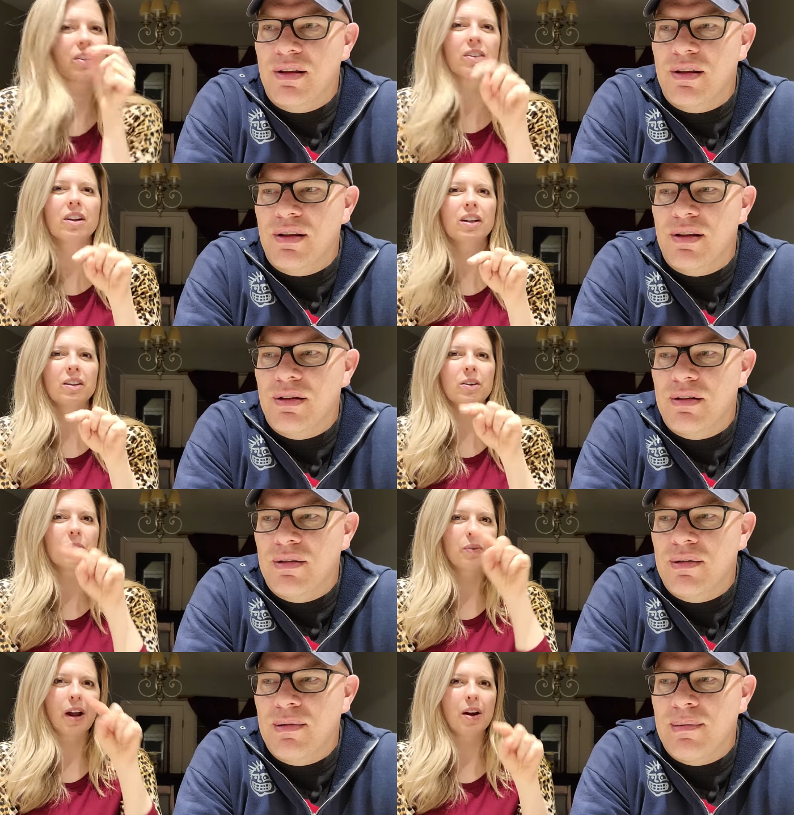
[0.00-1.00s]
Speaker 1: They're like
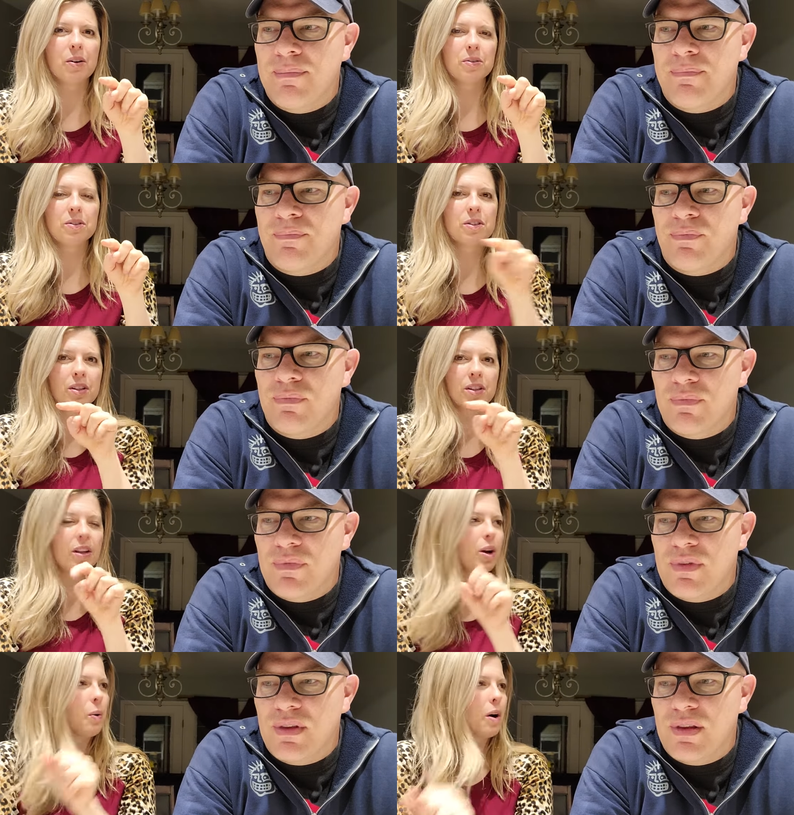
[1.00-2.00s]
little round.
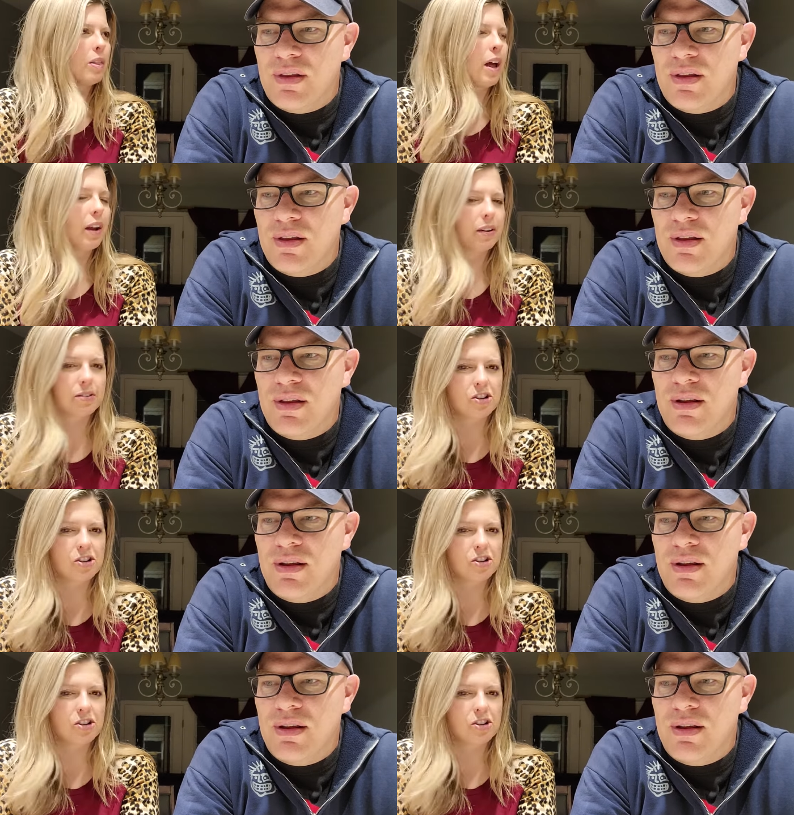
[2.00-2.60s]
They go on like